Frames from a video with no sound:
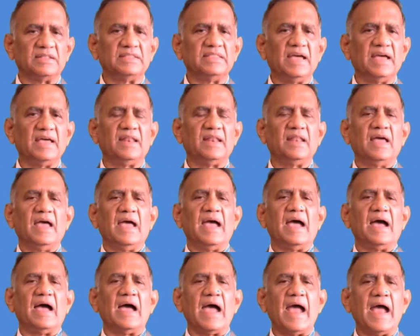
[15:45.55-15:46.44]
Then
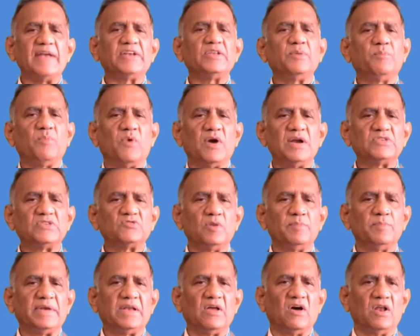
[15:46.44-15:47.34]
antibodies
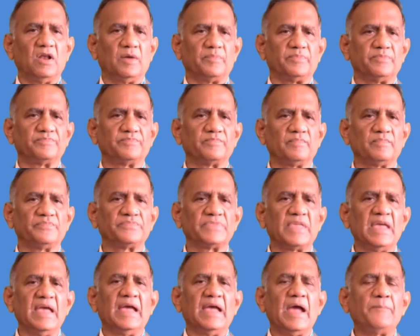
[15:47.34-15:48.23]
will be developed.
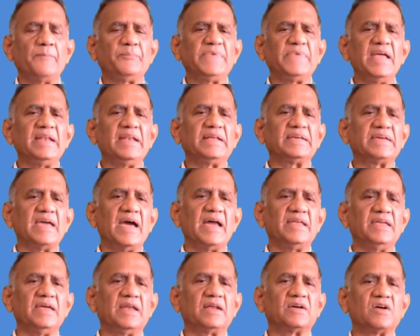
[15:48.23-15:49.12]
Heptane
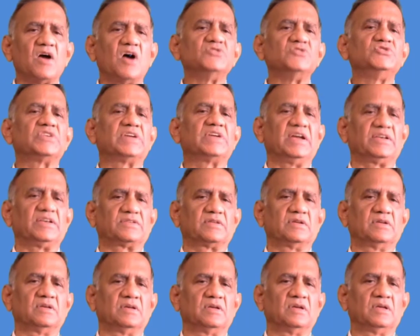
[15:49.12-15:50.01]
carrier
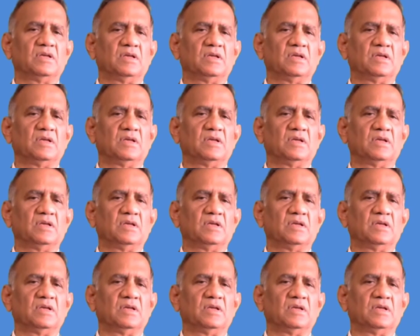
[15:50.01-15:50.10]
conjugate.